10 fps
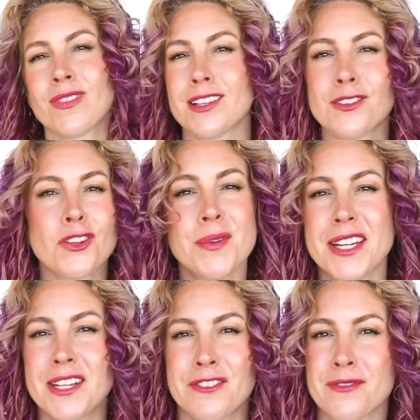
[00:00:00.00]
So
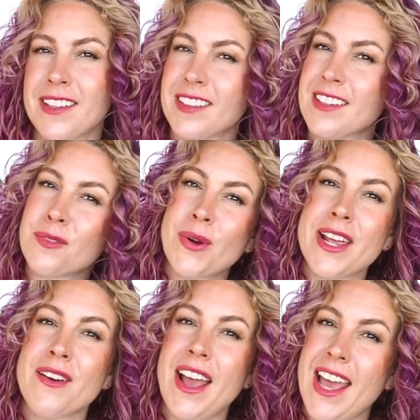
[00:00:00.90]
many different reasons. Where
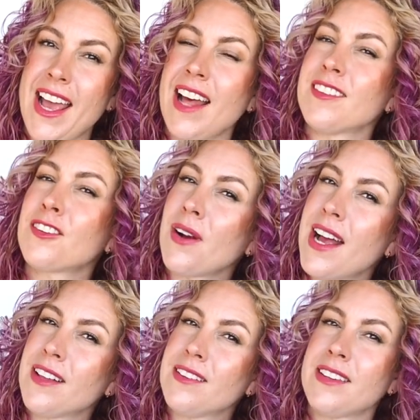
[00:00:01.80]
your hair has
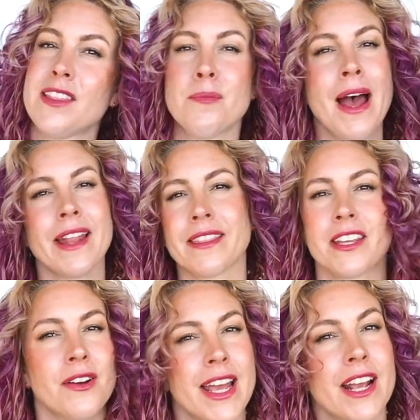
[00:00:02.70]
crowns and the pattern that
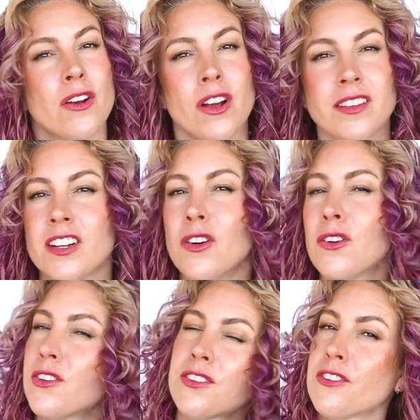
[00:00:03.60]
your hair grows in
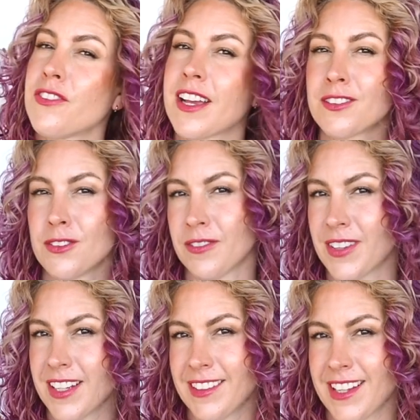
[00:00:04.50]
also affects all of
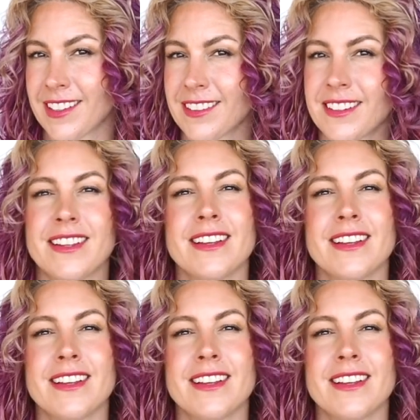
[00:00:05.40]
these things.